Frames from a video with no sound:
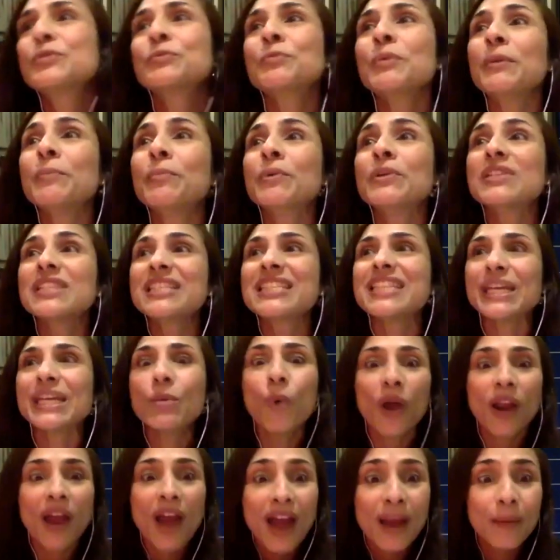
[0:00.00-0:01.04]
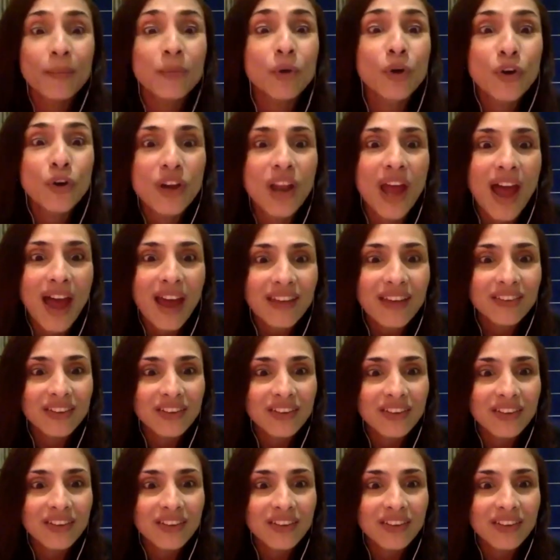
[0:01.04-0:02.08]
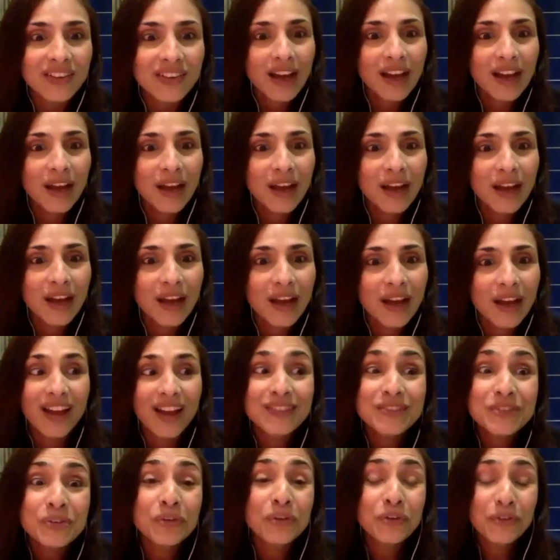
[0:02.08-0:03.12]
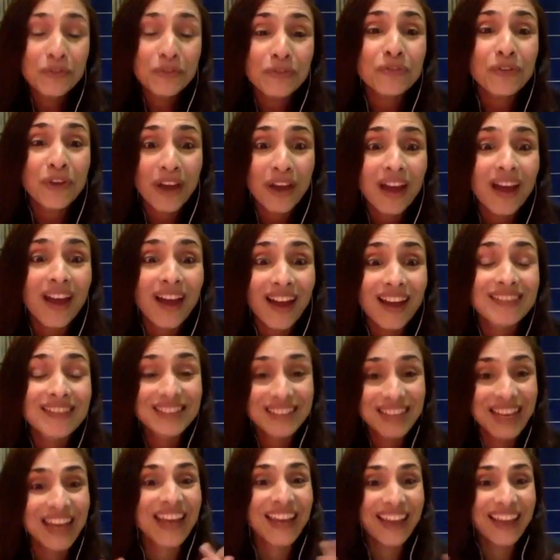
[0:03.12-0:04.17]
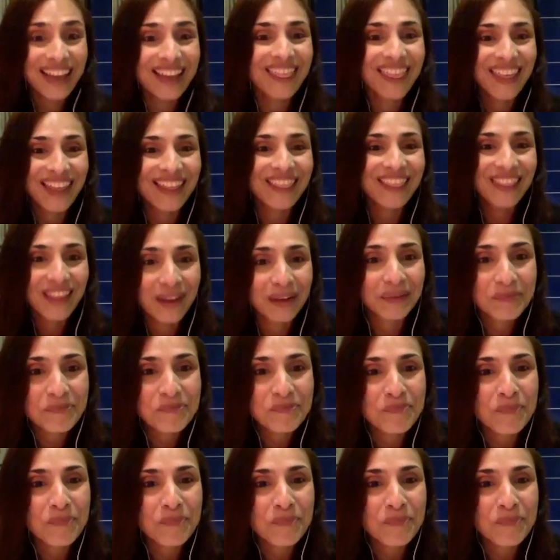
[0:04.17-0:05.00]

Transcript: people see what I'm good at, I'd say that